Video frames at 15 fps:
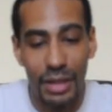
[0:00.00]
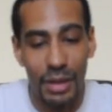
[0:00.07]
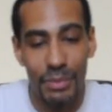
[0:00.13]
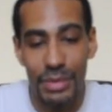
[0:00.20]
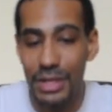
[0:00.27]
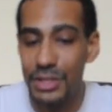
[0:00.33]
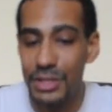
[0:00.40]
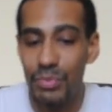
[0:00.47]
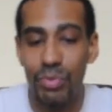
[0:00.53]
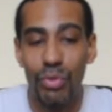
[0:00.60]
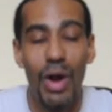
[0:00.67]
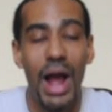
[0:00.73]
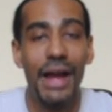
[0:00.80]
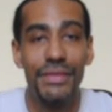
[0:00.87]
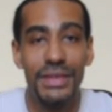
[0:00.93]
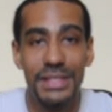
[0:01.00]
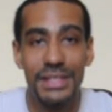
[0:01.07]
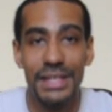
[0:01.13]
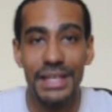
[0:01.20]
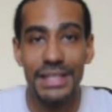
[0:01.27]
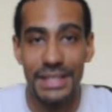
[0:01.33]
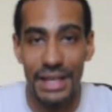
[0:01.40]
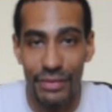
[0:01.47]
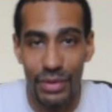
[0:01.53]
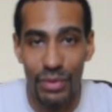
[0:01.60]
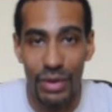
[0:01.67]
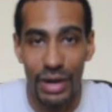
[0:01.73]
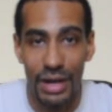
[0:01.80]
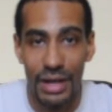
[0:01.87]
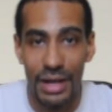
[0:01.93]
because privacy is
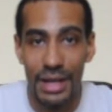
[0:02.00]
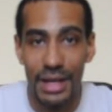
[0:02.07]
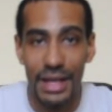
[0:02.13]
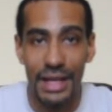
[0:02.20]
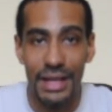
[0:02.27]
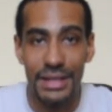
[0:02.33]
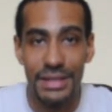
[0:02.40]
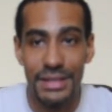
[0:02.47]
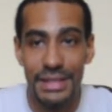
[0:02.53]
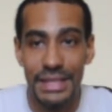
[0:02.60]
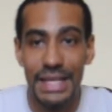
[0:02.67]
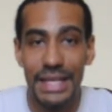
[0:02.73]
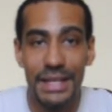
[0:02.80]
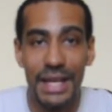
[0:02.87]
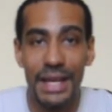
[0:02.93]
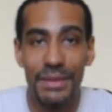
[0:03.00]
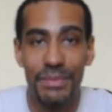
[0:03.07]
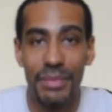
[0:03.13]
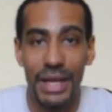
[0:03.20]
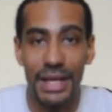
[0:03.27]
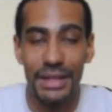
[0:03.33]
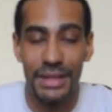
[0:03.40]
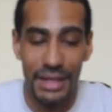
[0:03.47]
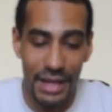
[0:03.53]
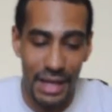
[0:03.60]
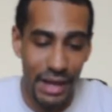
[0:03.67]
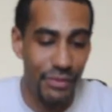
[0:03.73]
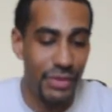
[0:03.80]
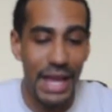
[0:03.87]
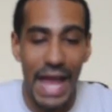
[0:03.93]
everywhere. It's the main thing.
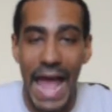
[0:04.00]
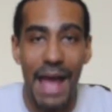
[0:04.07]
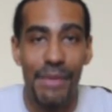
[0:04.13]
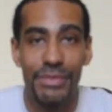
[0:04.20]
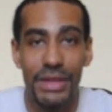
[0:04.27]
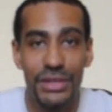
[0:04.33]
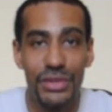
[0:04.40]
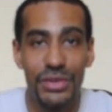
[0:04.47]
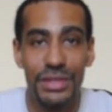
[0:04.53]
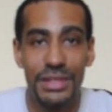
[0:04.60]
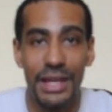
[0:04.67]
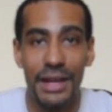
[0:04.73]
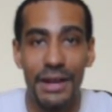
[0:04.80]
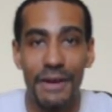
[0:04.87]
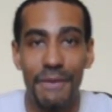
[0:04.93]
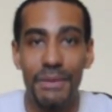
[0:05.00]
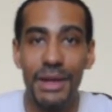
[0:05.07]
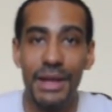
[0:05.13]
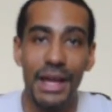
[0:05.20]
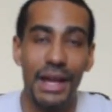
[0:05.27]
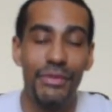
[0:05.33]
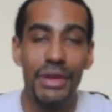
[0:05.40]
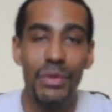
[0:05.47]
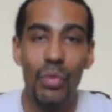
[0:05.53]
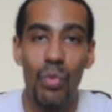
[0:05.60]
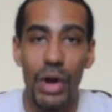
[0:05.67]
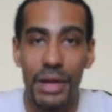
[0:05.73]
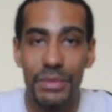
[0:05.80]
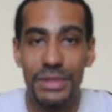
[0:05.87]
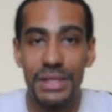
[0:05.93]
Every app that you set up, every
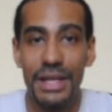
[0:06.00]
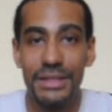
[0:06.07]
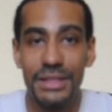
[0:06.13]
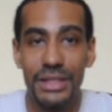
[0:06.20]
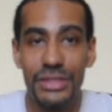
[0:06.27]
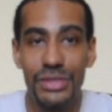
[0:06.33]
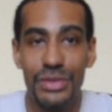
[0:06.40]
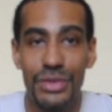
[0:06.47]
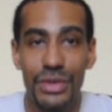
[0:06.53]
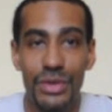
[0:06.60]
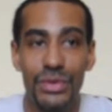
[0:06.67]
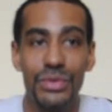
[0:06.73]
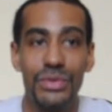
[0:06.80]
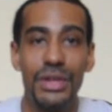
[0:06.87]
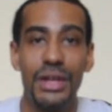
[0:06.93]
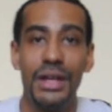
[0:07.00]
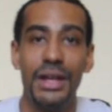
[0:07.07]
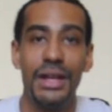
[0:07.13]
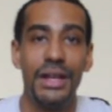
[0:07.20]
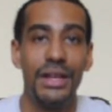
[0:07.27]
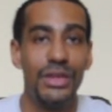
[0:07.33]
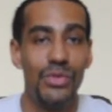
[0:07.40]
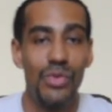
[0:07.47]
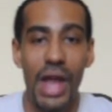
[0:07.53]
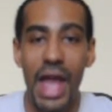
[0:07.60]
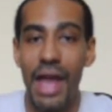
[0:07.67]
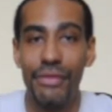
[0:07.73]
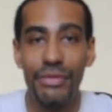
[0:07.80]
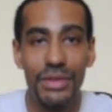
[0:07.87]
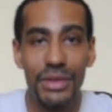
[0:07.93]
website that you use, you
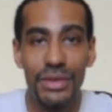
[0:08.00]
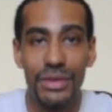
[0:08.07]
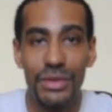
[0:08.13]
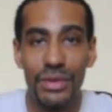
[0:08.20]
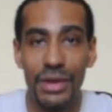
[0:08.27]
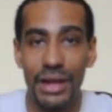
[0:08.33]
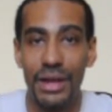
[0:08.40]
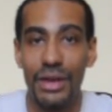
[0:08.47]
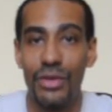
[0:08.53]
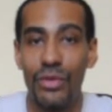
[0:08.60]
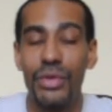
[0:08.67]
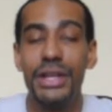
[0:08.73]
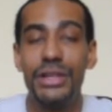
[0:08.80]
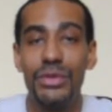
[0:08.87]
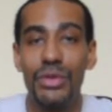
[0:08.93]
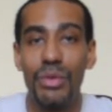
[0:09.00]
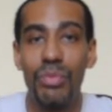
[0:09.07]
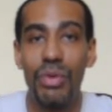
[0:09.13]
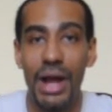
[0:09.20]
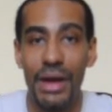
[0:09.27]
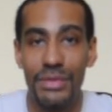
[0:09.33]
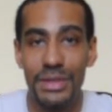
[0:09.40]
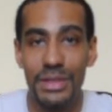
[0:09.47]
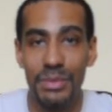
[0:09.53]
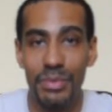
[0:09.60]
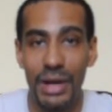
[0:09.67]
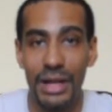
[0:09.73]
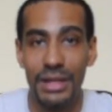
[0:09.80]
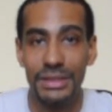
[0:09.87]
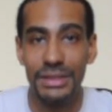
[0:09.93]
have to agree to a privacy
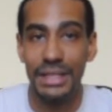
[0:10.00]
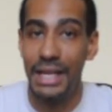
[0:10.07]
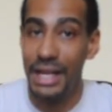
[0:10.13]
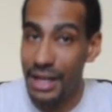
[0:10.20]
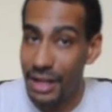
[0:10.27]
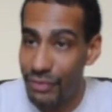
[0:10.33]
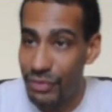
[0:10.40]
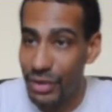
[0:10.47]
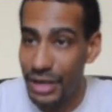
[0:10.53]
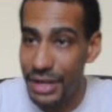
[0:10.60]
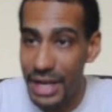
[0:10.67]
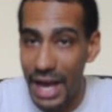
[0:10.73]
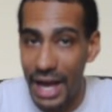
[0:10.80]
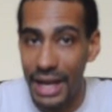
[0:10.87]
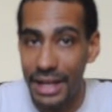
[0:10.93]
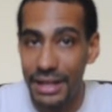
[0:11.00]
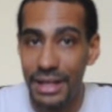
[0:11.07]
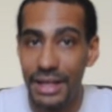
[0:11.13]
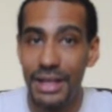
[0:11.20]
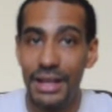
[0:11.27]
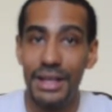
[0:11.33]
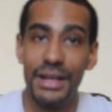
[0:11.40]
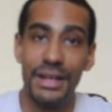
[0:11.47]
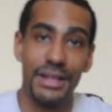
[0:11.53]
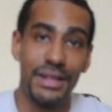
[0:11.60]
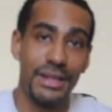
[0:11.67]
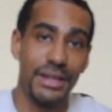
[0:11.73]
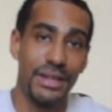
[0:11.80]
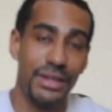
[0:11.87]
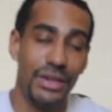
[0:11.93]
policy. And if you're not,
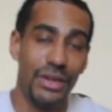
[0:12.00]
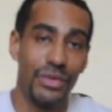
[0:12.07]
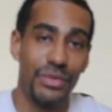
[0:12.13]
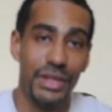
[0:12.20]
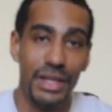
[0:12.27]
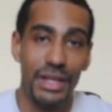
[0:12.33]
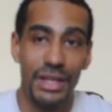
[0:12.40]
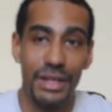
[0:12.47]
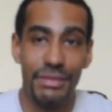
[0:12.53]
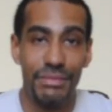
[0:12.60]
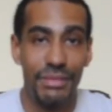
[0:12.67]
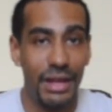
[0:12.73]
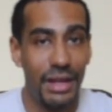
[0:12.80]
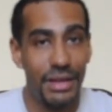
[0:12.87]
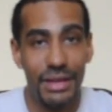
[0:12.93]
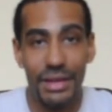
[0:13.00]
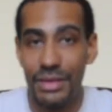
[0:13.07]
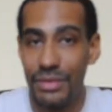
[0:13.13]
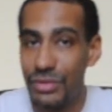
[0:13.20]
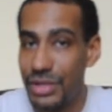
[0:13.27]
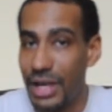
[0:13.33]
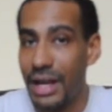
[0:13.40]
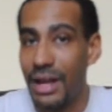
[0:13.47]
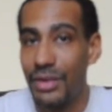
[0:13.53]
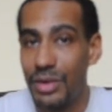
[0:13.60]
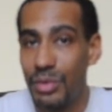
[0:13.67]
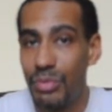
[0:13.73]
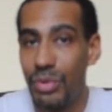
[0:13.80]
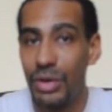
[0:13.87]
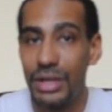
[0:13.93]
then check out the
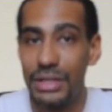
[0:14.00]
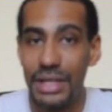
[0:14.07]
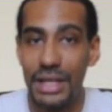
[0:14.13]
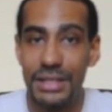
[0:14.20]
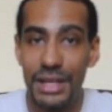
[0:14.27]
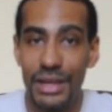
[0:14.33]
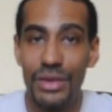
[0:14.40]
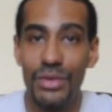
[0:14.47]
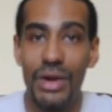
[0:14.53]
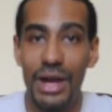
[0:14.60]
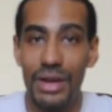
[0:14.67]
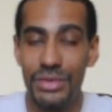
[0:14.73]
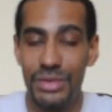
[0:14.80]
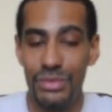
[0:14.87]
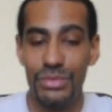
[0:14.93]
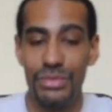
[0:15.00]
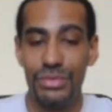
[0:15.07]
book, because I tell you how to,